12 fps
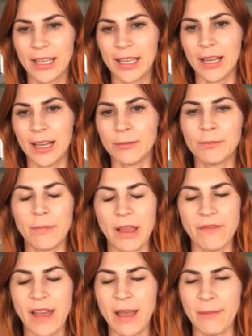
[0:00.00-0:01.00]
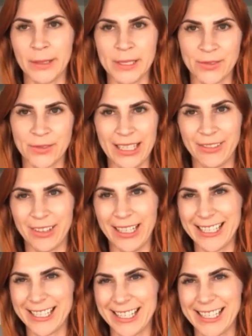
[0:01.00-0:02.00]
My family was really
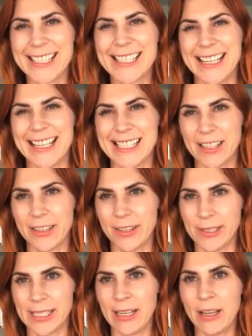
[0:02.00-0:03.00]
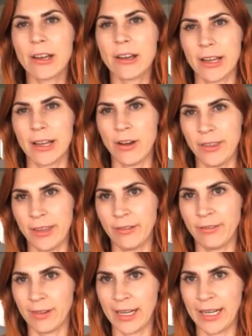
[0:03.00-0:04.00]
religious, and so there was a lot going on
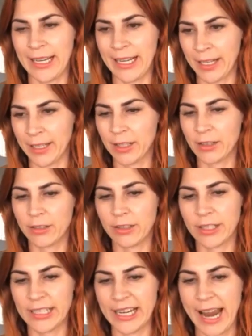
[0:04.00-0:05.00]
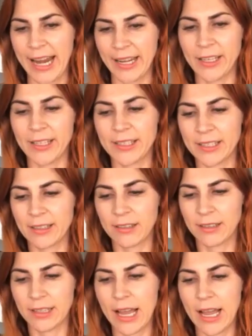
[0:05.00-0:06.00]
that really created
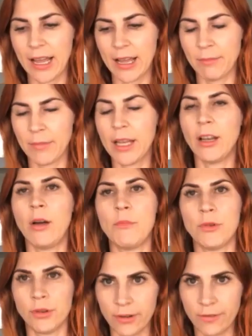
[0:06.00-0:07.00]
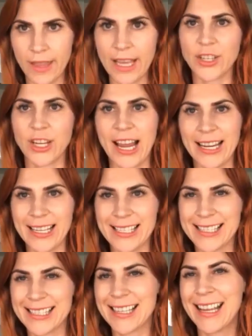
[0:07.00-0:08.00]
a lot more of that shyness.